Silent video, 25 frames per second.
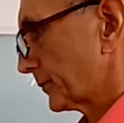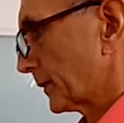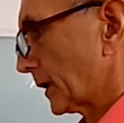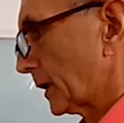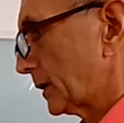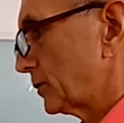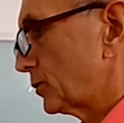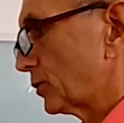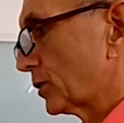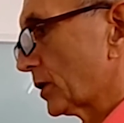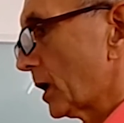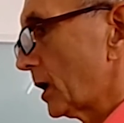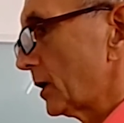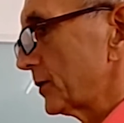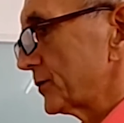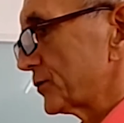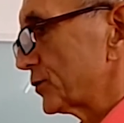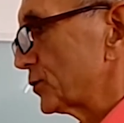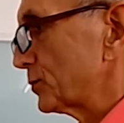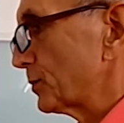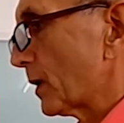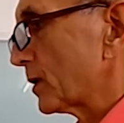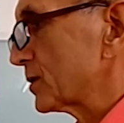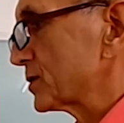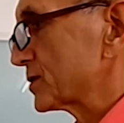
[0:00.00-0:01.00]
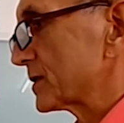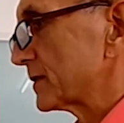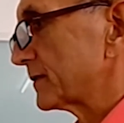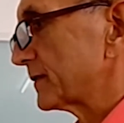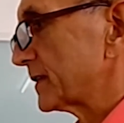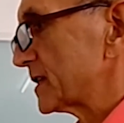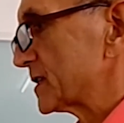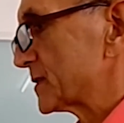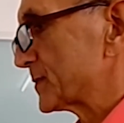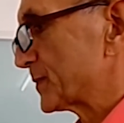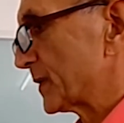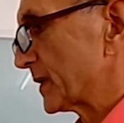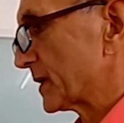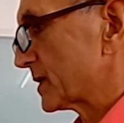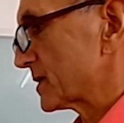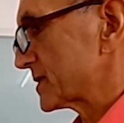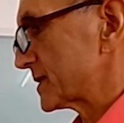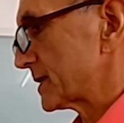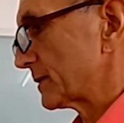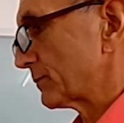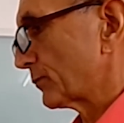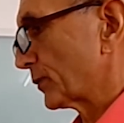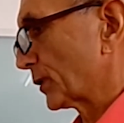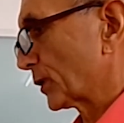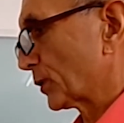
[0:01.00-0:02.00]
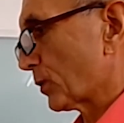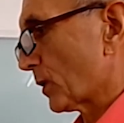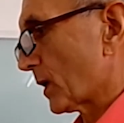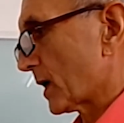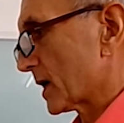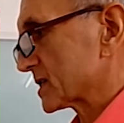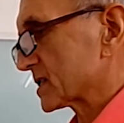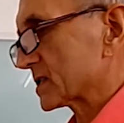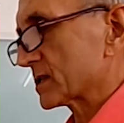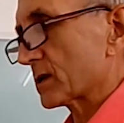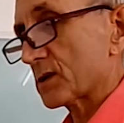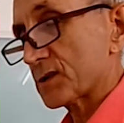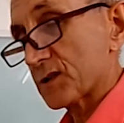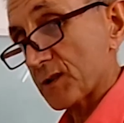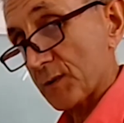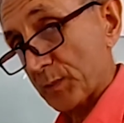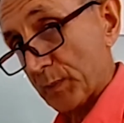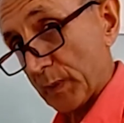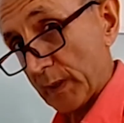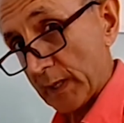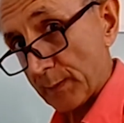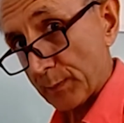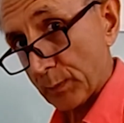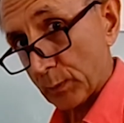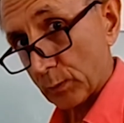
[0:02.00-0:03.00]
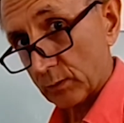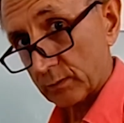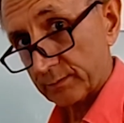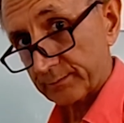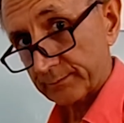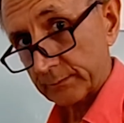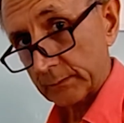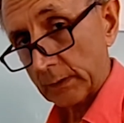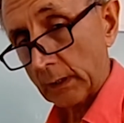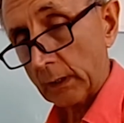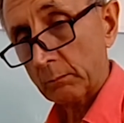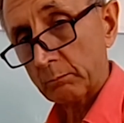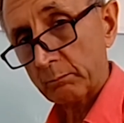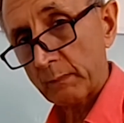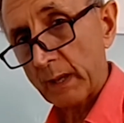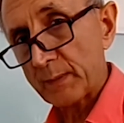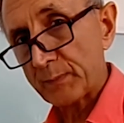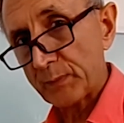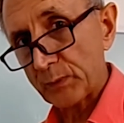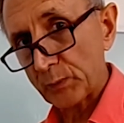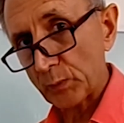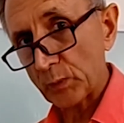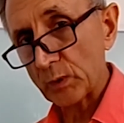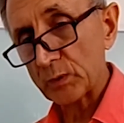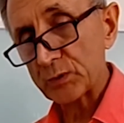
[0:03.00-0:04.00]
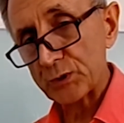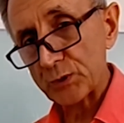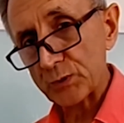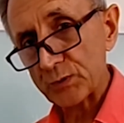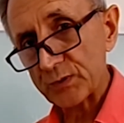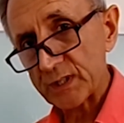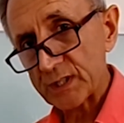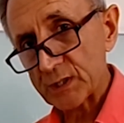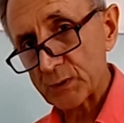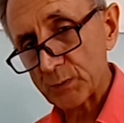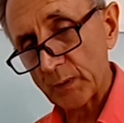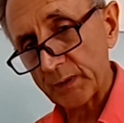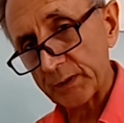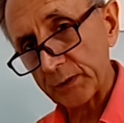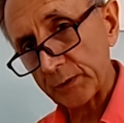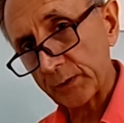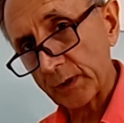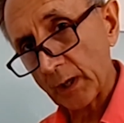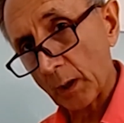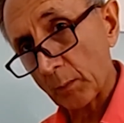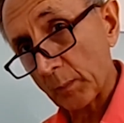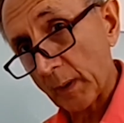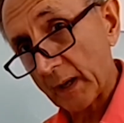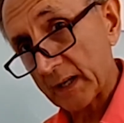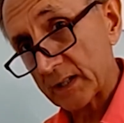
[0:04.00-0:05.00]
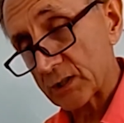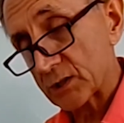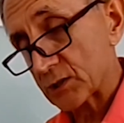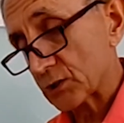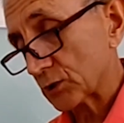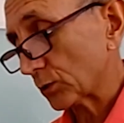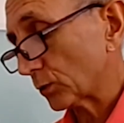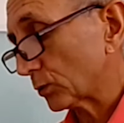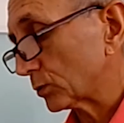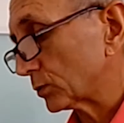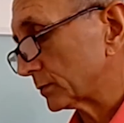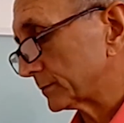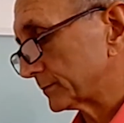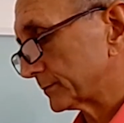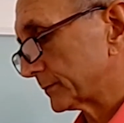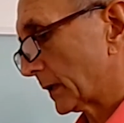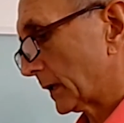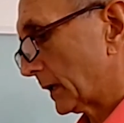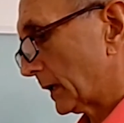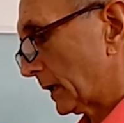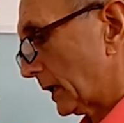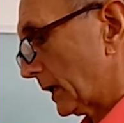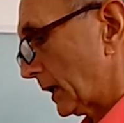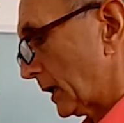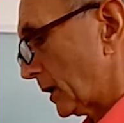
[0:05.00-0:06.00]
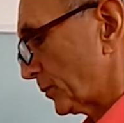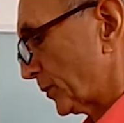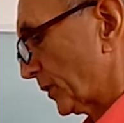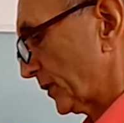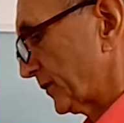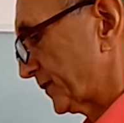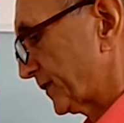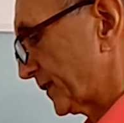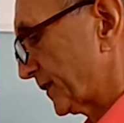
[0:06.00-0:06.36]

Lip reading: you can't do most of this because it requires lots of people. Maybe we'll do this when you come back to school. But for